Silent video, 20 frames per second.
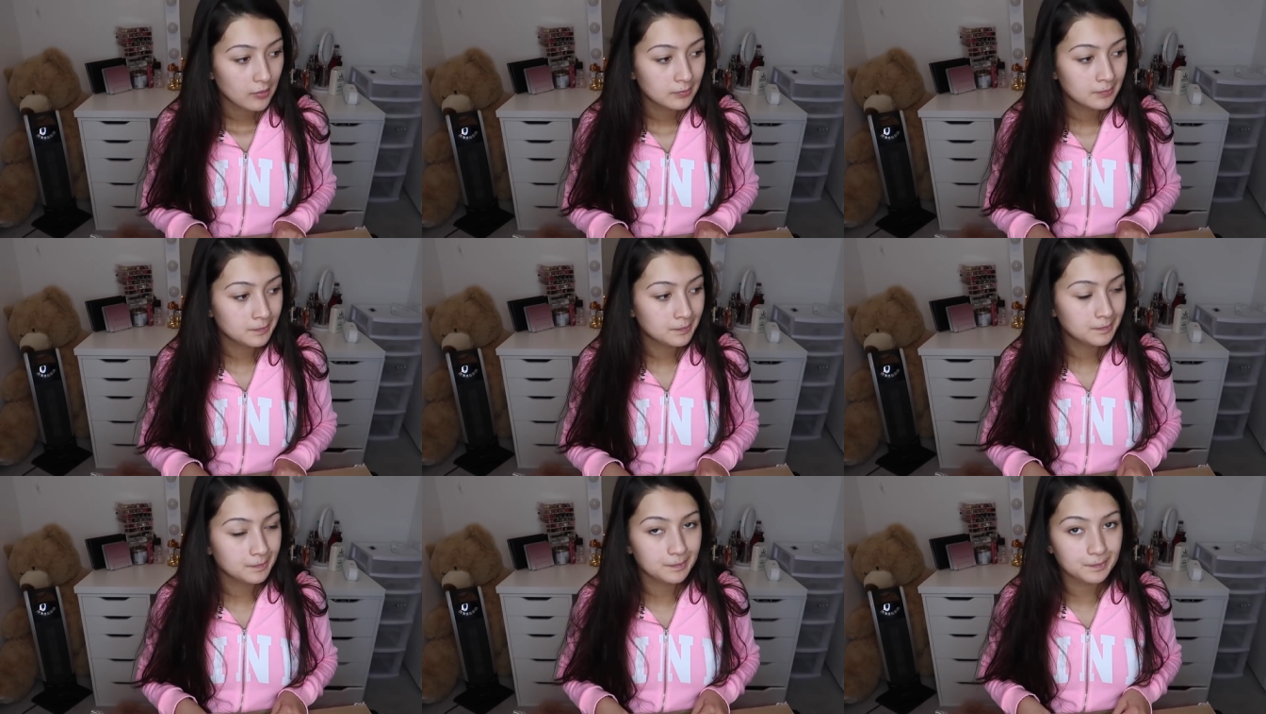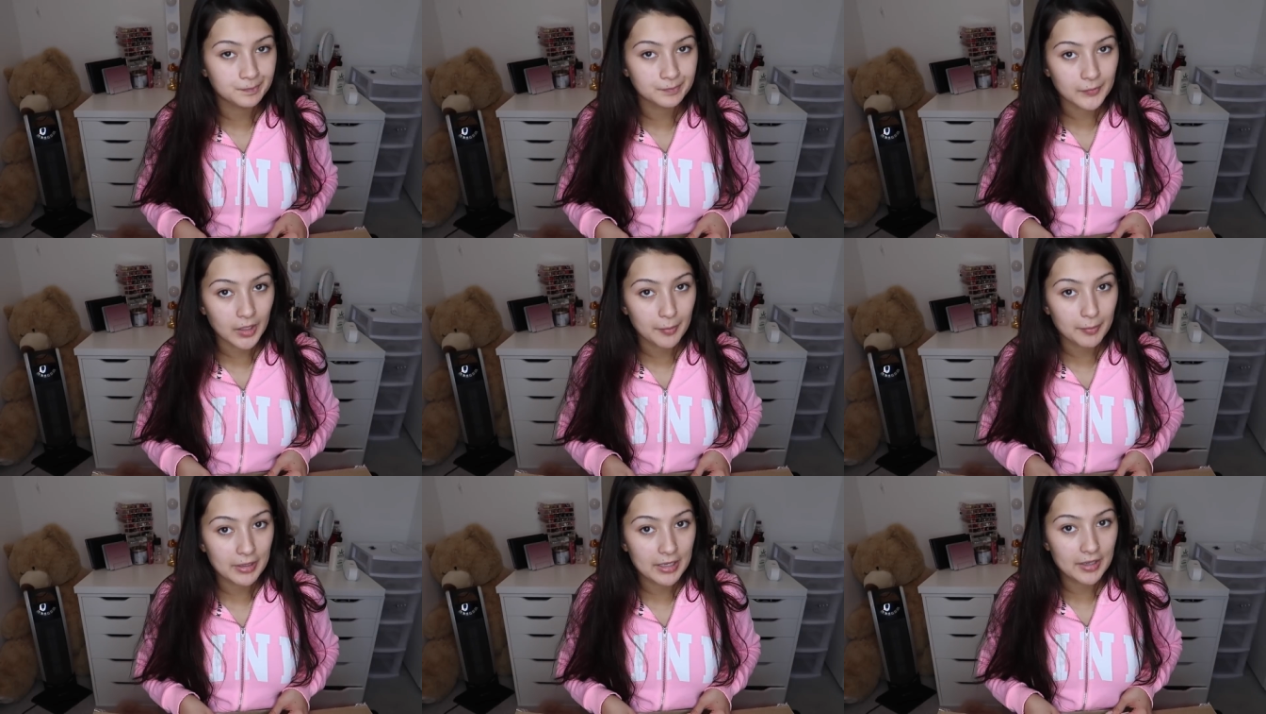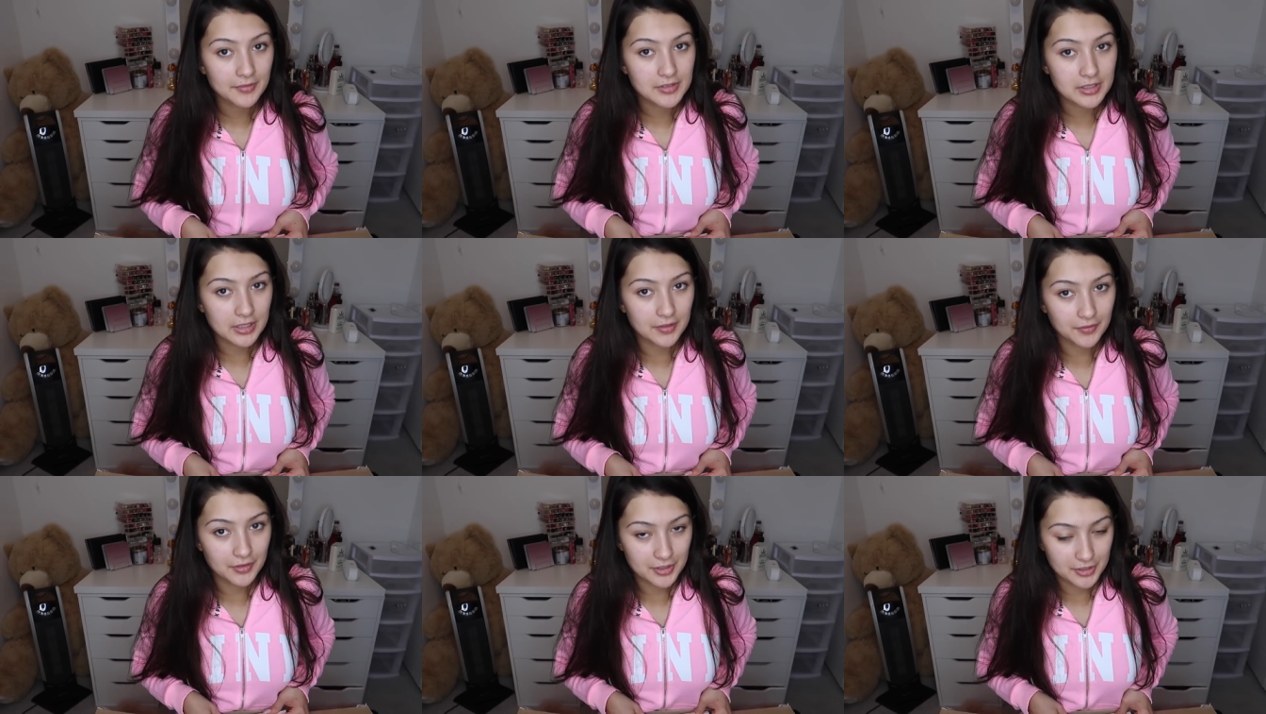Hmm, I might have to
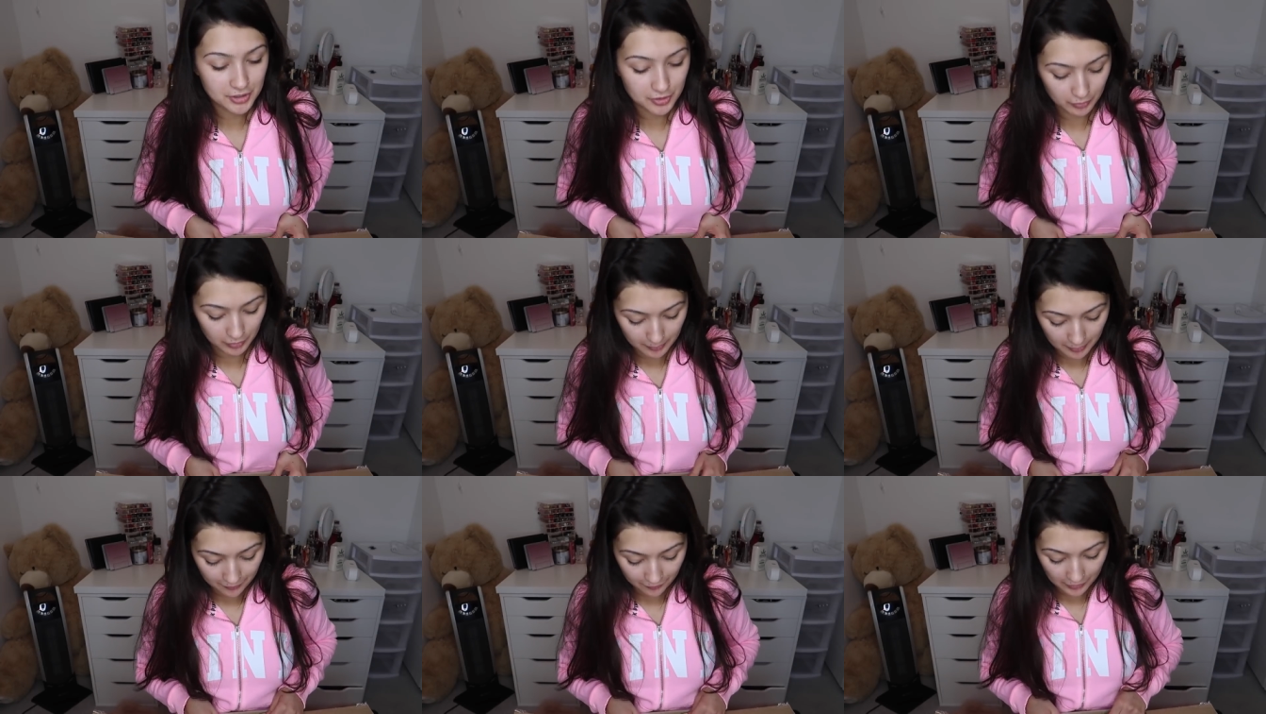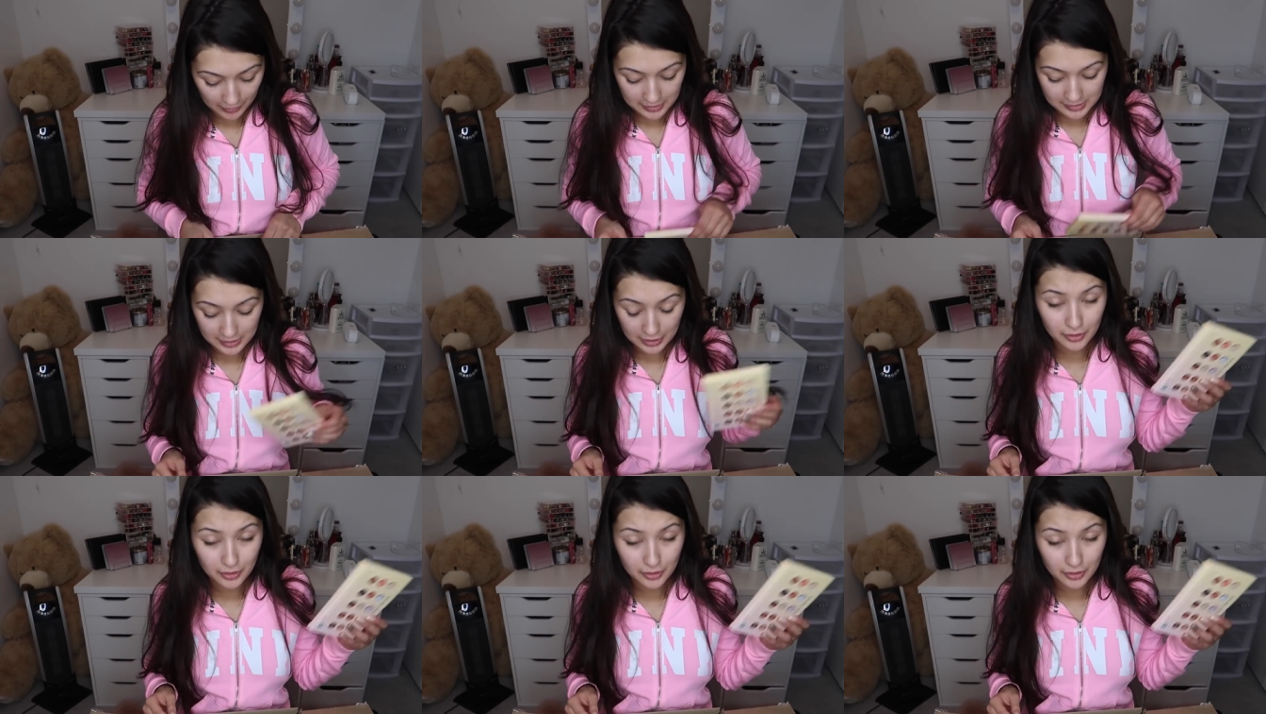give this to one of my friends.